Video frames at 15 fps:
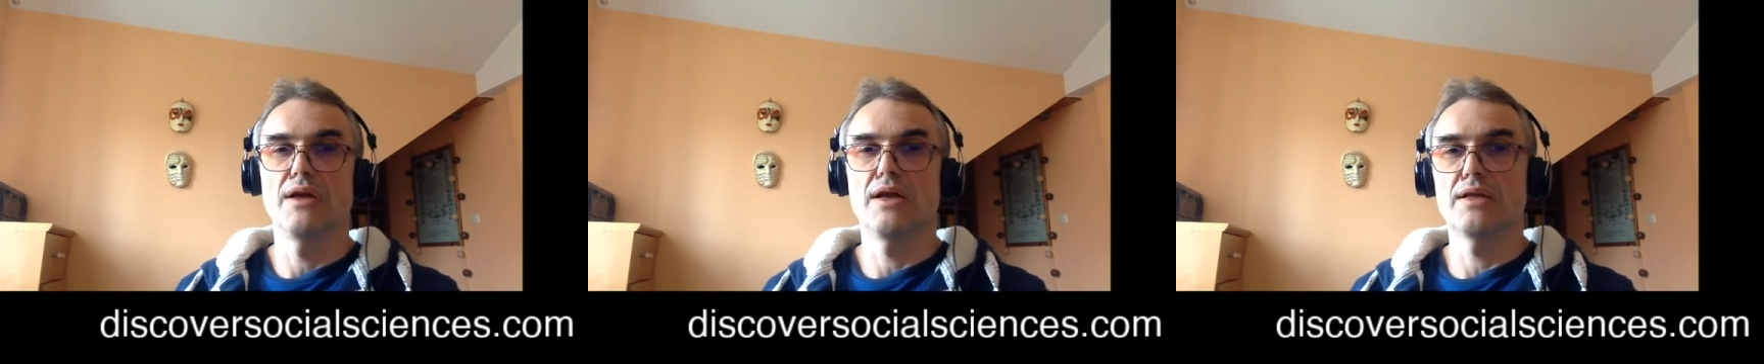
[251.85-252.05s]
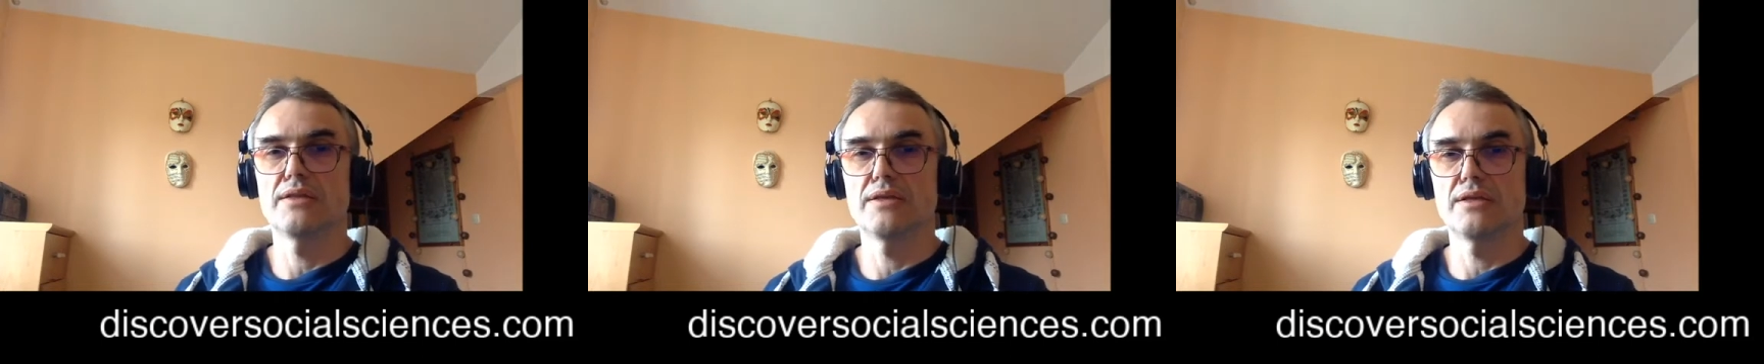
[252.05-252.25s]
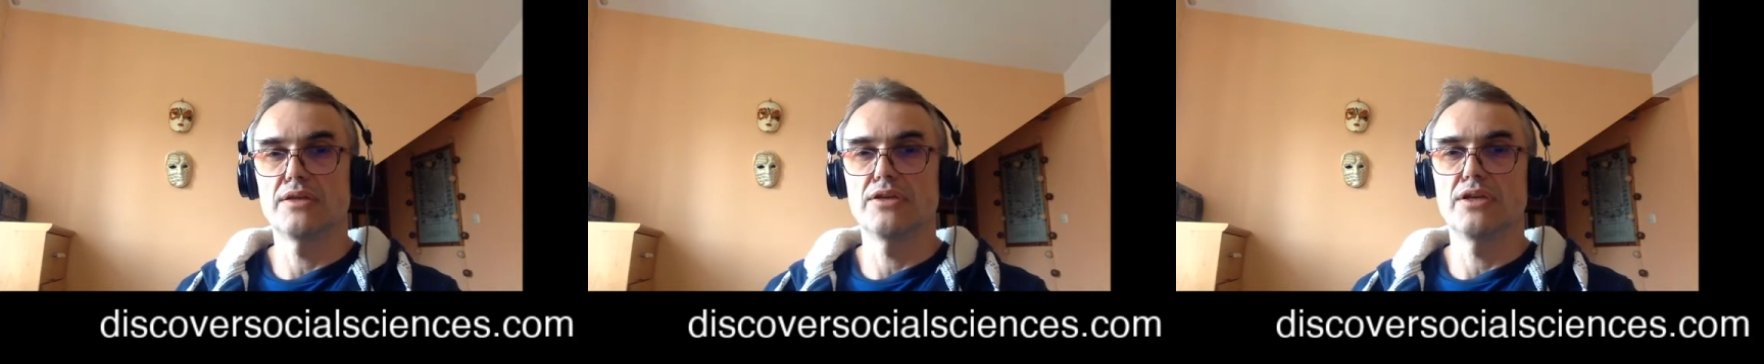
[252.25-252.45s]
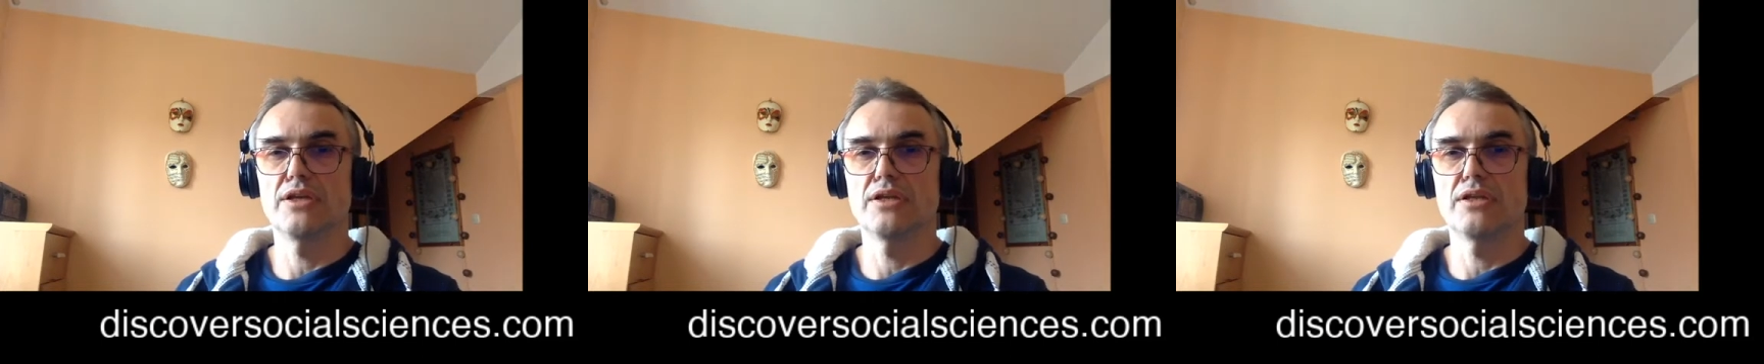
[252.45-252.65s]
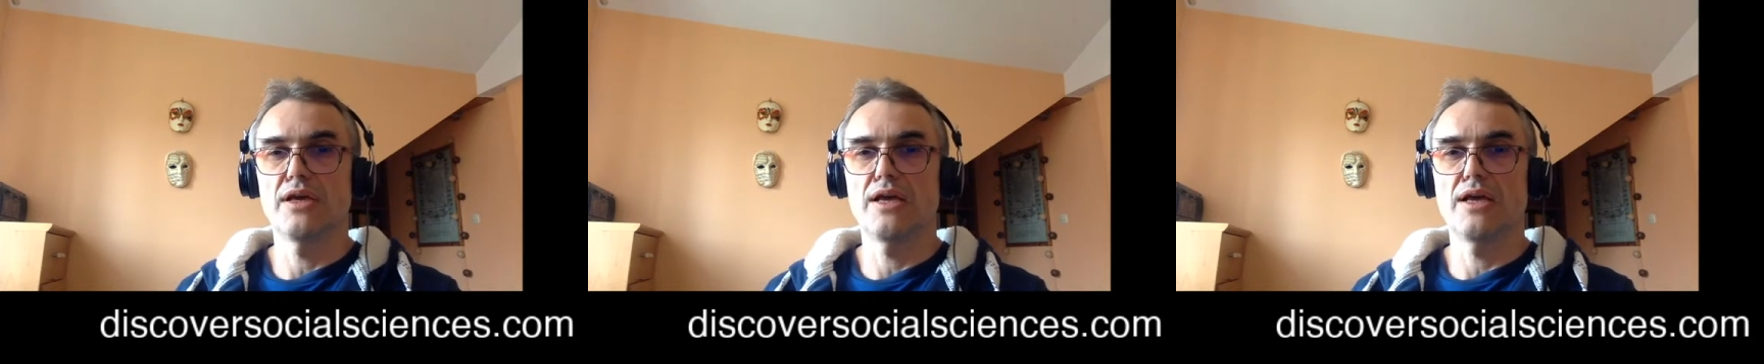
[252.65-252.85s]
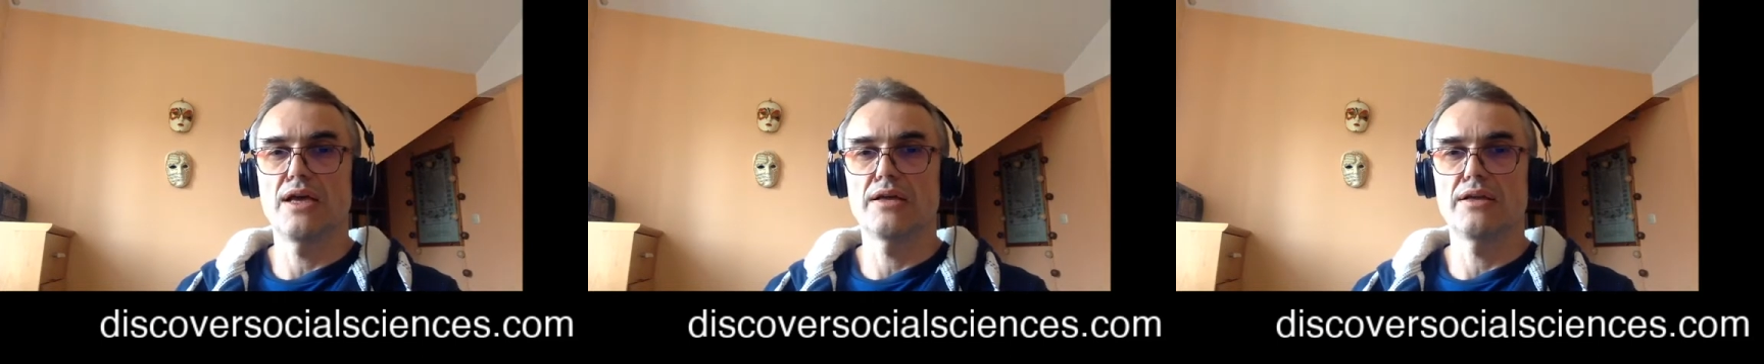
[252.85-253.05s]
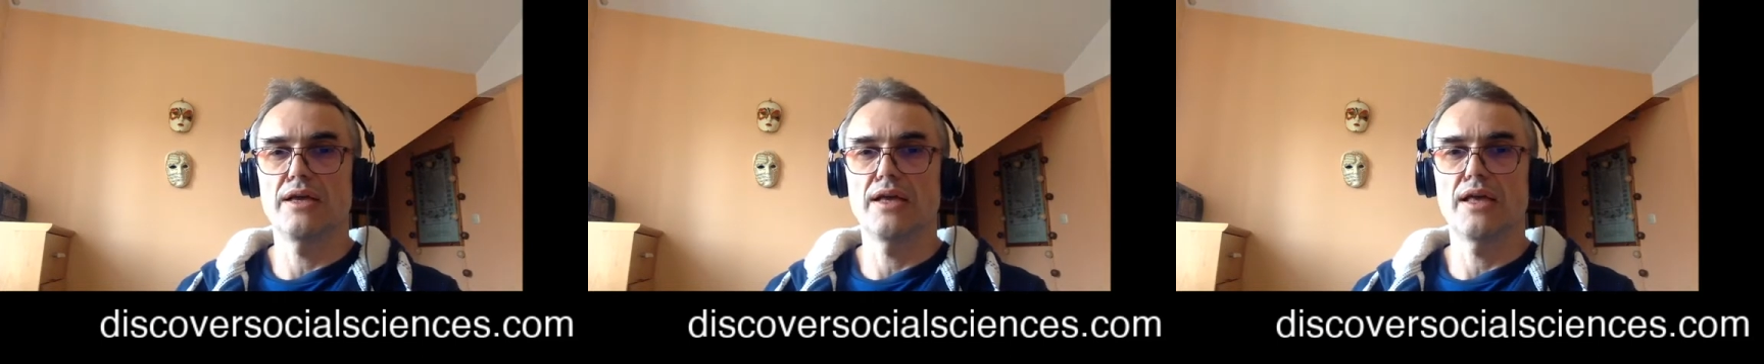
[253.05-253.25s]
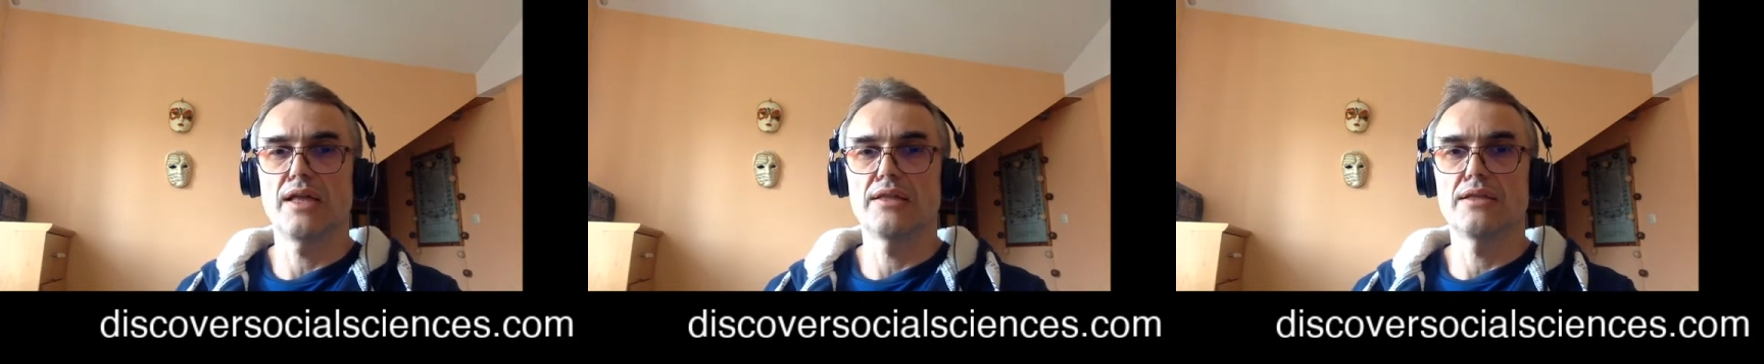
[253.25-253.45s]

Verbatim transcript: uh, at, an, in a, uh,